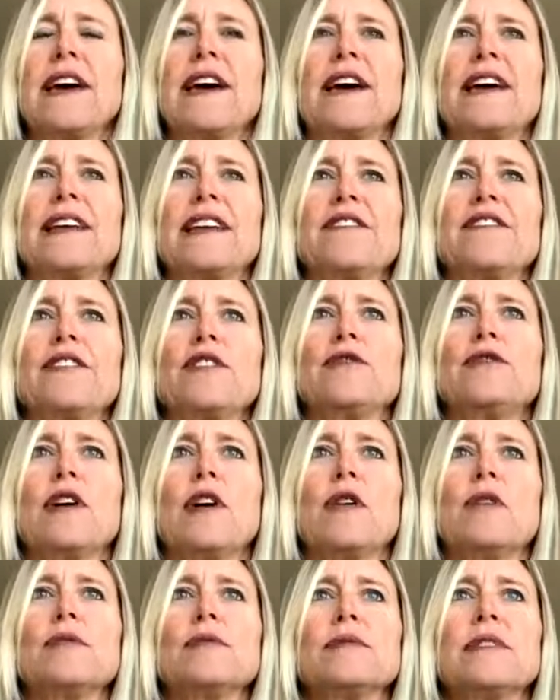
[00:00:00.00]
and if you
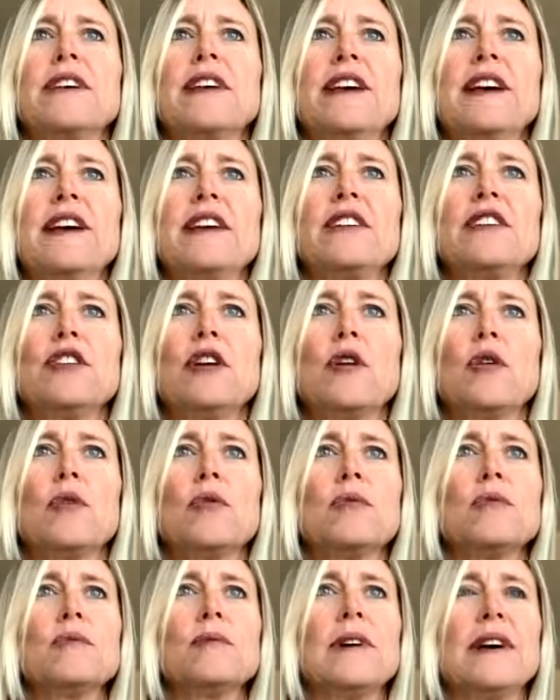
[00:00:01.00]
don't,
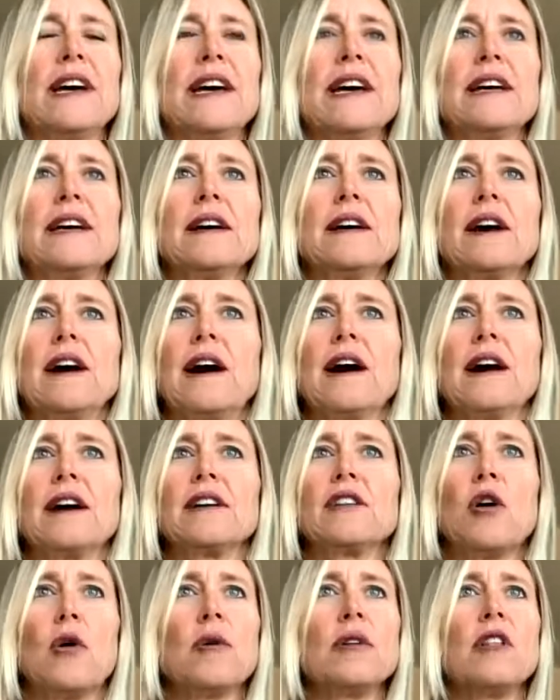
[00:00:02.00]
go
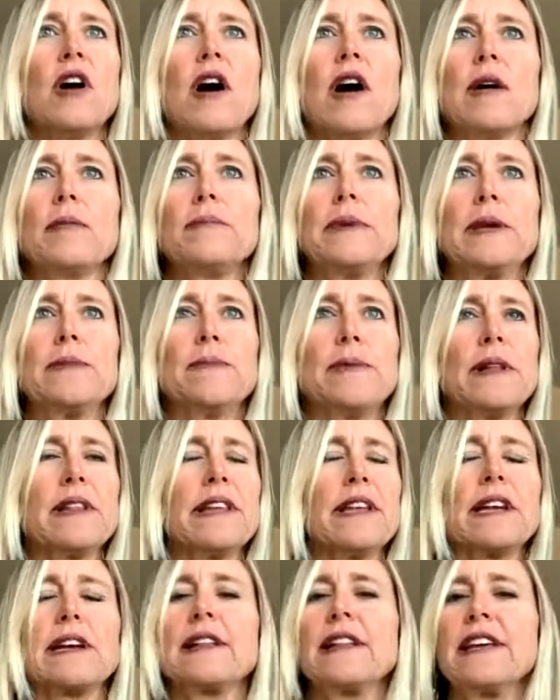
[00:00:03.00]
along, be
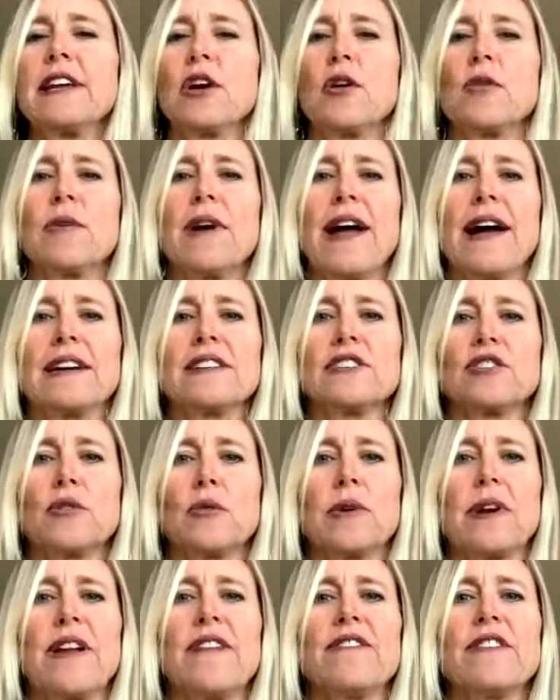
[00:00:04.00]
politically correct or
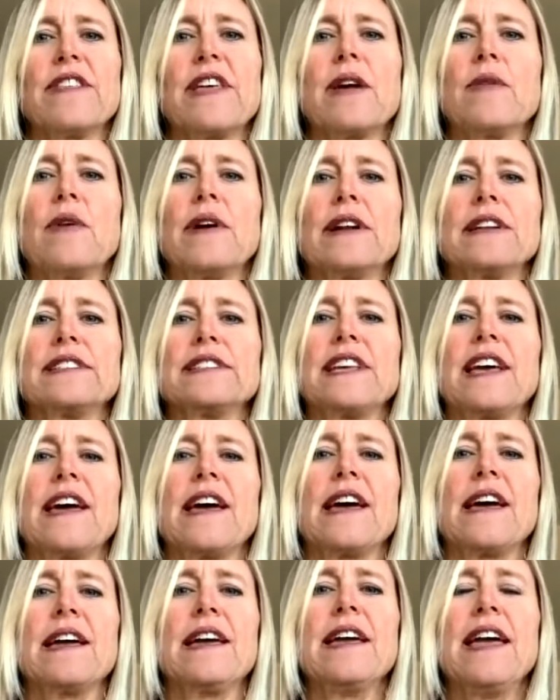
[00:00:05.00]
whatever they want to
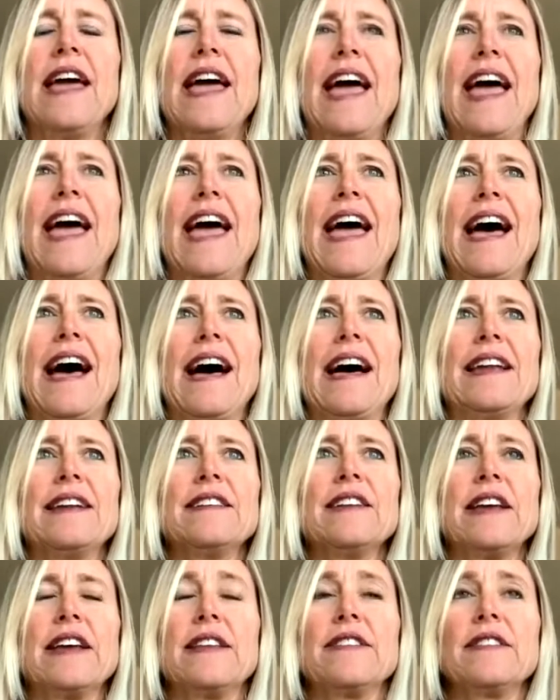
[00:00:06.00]
say. And